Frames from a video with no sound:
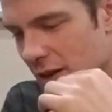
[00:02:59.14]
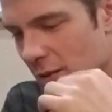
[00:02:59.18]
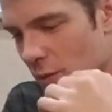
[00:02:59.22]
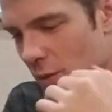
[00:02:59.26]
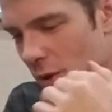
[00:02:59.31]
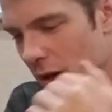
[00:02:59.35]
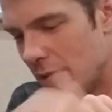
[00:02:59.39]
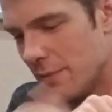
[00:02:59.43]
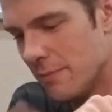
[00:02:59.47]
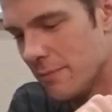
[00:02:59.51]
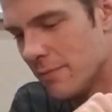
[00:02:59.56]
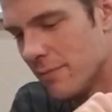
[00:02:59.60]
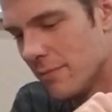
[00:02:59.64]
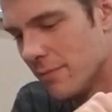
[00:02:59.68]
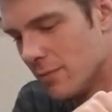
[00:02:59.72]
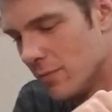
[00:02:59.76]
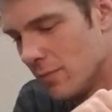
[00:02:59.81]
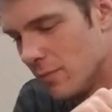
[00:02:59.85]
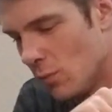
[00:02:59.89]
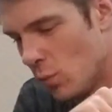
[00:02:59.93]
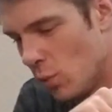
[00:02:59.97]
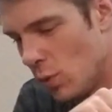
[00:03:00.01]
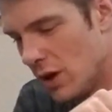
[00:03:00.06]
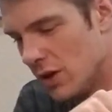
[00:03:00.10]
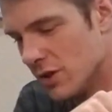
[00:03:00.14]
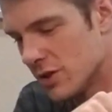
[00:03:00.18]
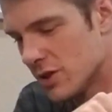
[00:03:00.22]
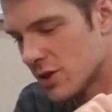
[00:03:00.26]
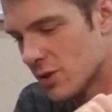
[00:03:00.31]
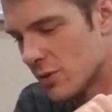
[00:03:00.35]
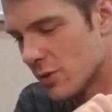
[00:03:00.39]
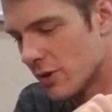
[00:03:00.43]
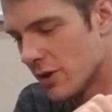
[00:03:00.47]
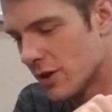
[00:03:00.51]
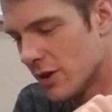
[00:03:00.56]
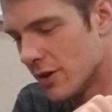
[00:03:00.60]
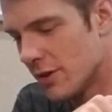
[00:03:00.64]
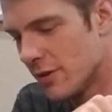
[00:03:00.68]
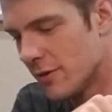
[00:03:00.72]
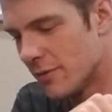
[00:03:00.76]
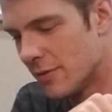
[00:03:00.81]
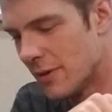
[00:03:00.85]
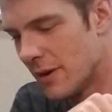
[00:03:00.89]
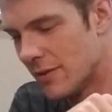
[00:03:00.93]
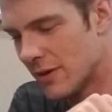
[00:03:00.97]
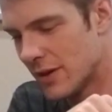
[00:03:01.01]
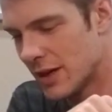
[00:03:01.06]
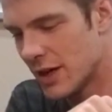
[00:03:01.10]
of white, well sorted,
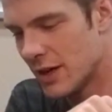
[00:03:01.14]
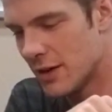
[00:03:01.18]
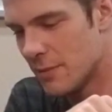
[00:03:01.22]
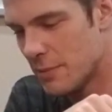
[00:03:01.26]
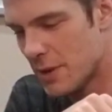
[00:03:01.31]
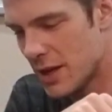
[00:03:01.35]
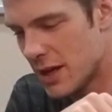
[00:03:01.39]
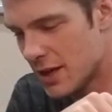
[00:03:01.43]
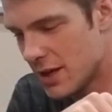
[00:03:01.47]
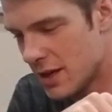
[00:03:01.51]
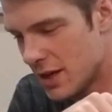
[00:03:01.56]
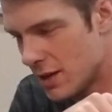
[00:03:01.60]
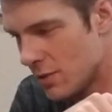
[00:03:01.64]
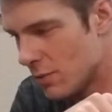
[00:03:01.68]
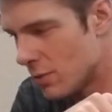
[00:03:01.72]
every kind of Band-Aid